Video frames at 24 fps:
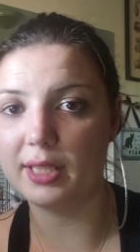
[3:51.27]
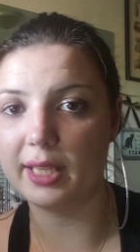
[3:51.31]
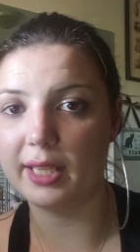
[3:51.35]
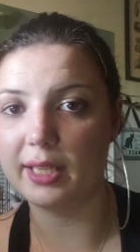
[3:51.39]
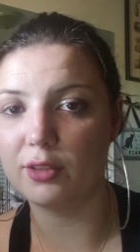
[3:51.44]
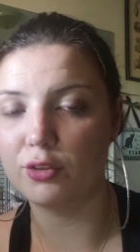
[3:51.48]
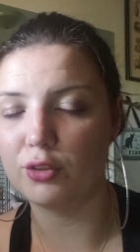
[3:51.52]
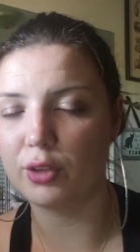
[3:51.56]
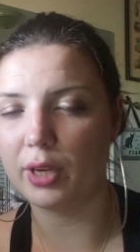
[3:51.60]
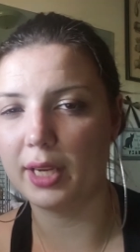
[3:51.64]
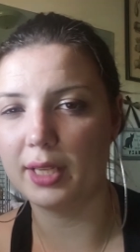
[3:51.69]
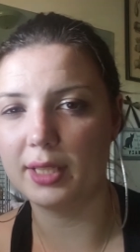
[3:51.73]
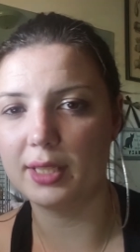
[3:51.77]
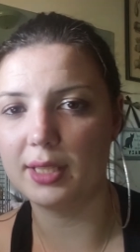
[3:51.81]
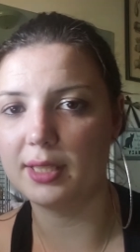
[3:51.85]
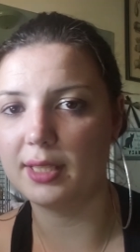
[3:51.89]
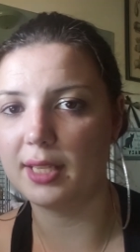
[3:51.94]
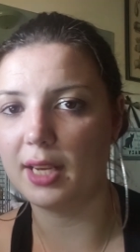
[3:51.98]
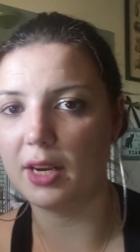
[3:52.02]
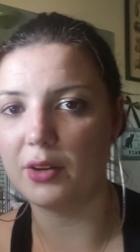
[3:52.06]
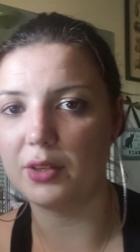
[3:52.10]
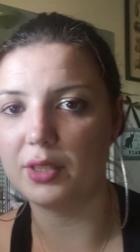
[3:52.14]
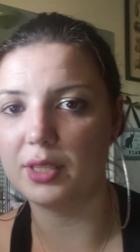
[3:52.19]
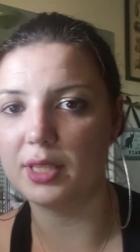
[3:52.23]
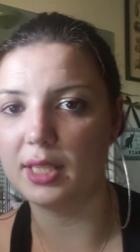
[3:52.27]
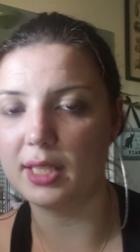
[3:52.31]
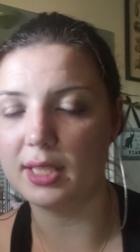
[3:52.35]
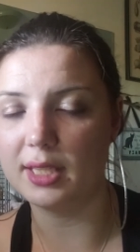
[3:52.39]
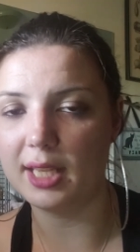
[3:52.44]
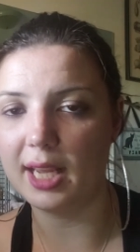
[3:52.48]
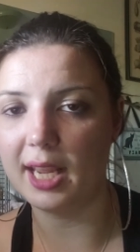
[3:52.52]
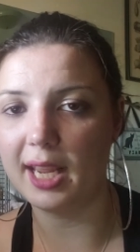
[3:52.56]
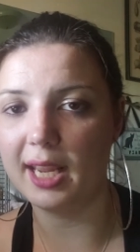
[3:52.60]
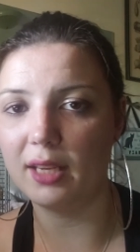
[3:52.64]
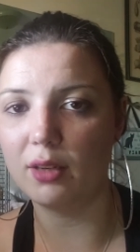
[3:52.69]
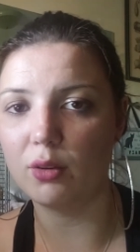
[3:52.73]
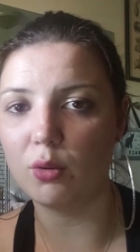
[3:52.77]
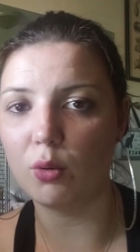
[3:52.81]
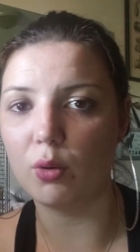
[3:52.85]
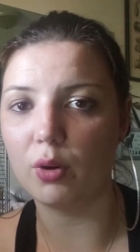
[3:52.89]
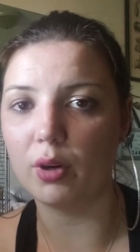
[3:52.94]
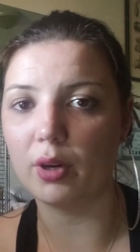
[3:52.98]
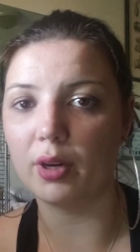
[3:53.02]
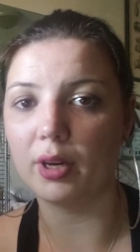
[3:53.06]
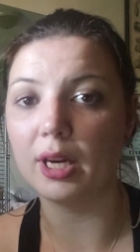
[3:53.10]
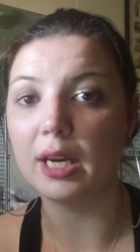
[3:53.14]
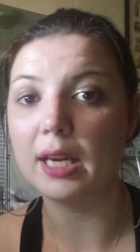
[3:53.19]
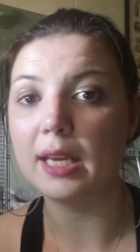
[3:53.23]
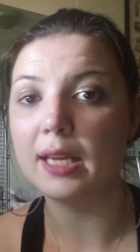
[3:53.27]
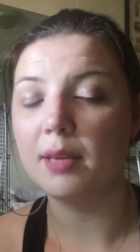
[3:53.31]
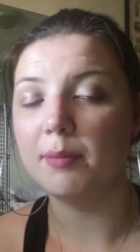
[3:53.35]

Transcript: like trying to stare into the tank or